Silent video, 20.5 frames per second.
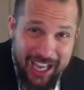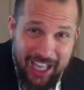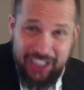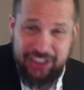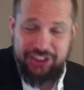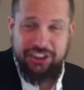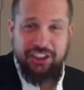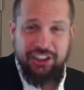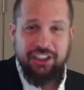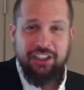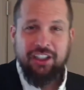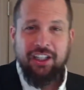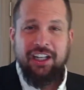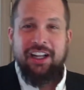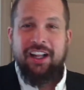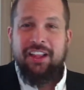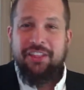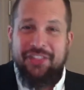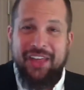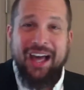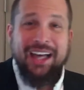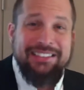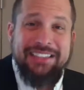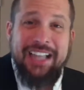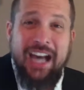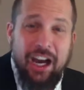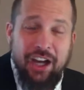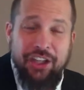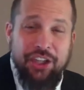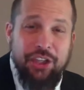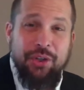action. That's
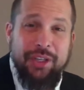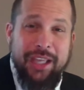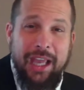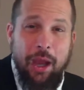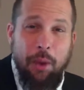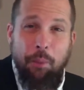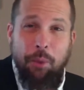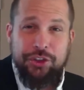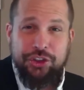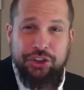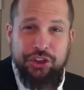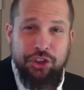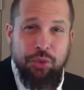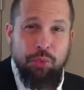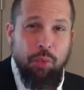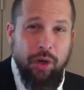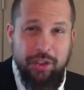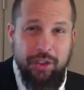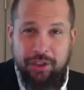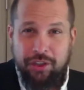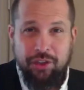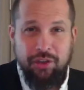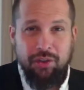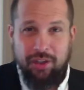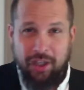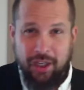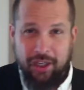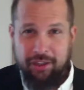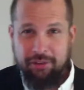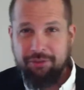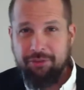how you get what you want in your
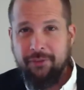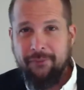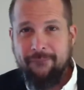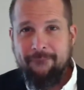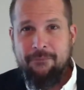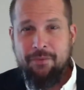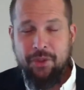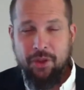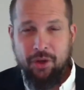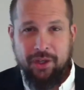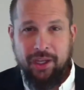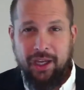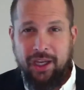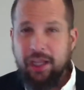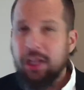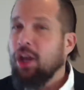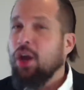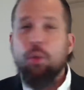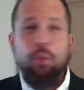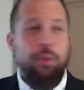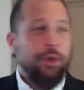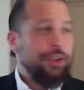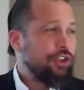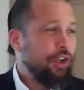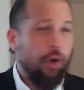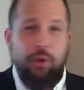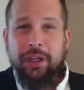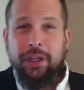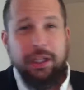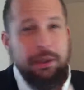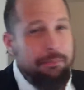life, okay? We
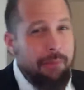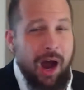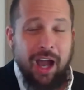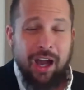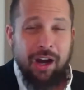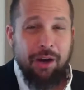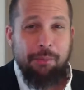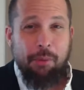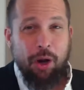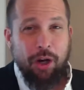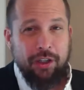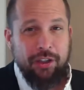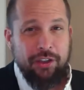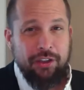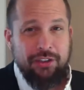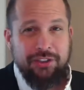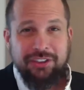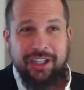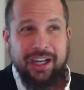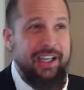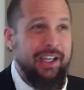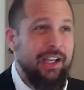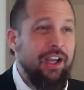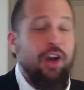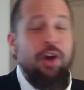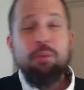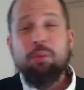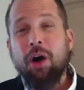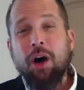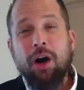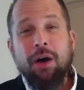don't need mile markers.
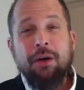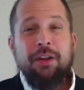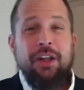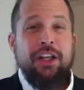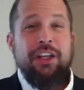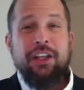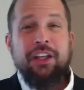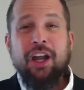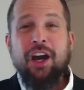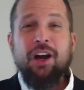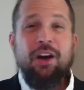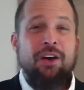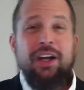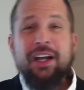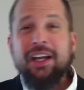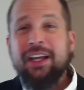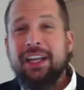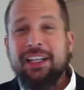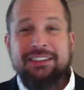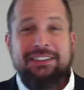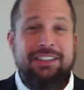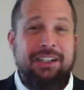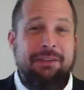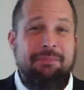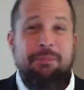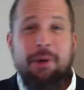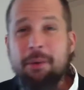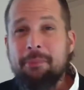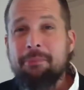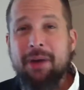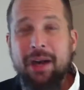Get some
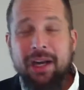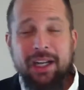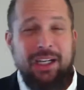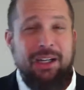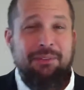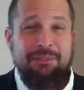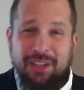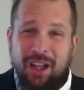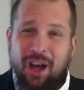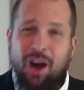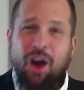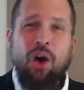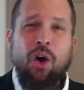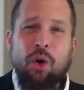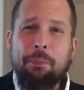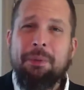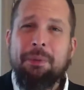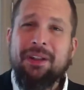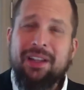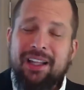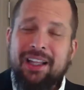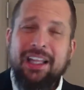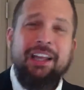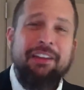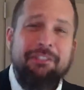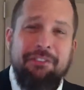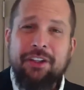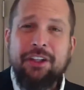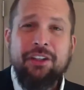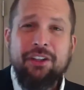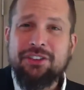momentum. No, believe
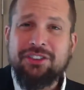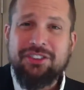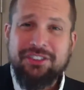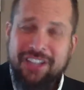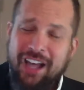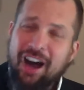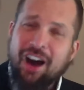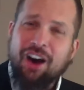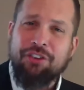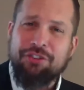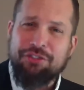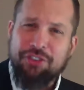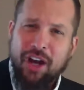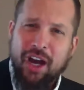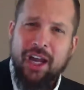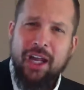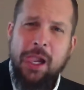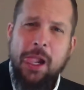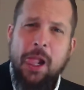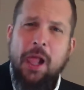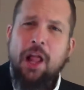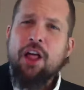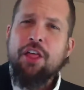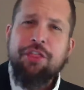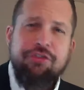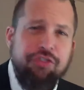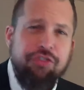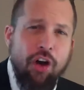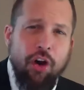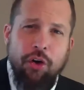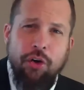in yourself, right?
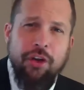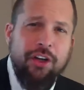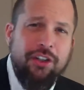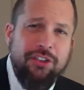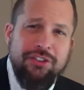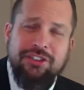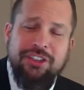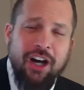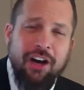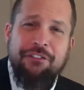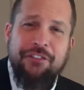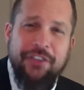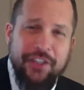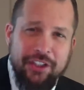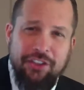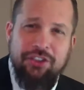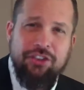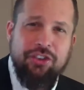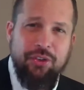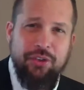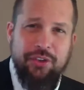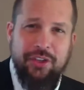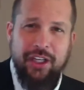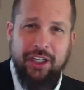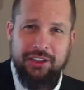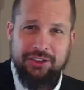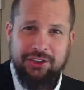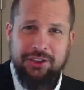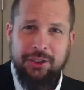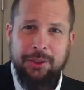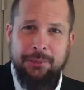Throw yourself into
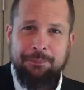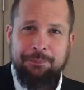this.